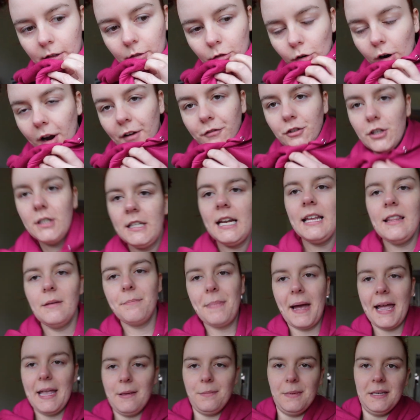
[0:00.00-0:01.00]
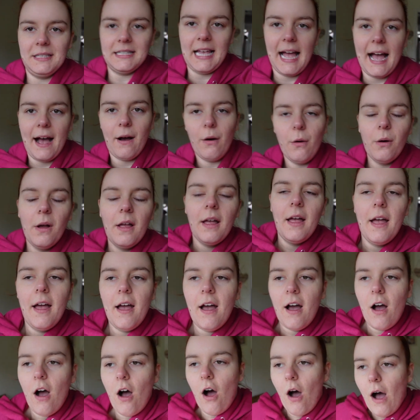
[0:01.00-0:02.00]
Right, just let the babies out.
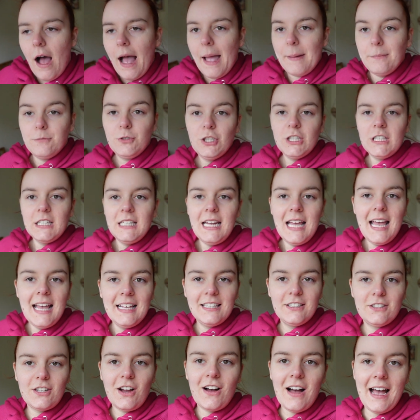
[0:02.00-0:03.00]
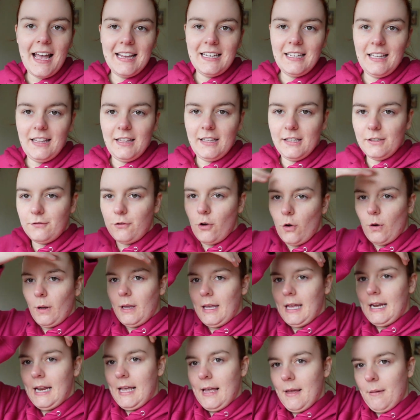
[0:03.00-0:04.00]
I'm just gonna start editing this vlog and
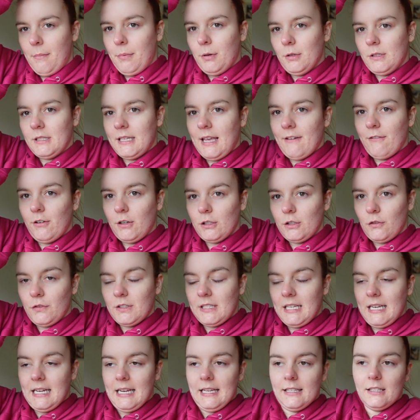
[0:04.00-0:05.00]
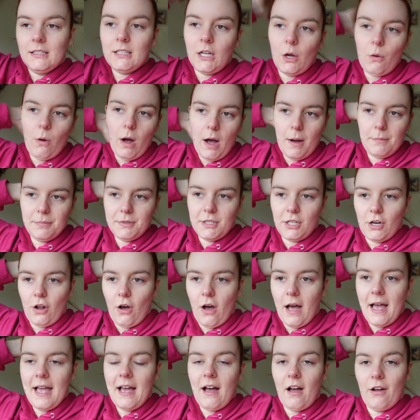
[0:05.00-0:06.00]
get it put together because obviously it needs to go up
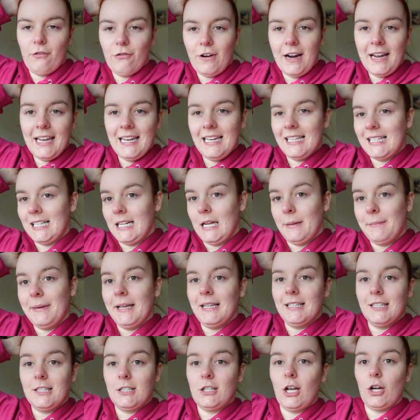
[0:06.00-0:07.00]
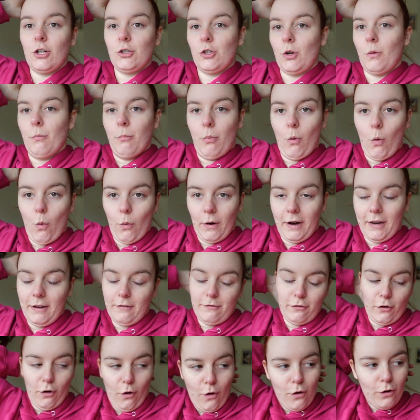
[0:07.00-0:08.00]
tonight. I reckon it's gonna be such a boring
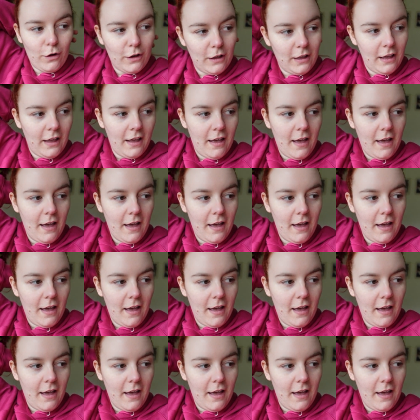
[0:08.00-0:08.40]
vlog,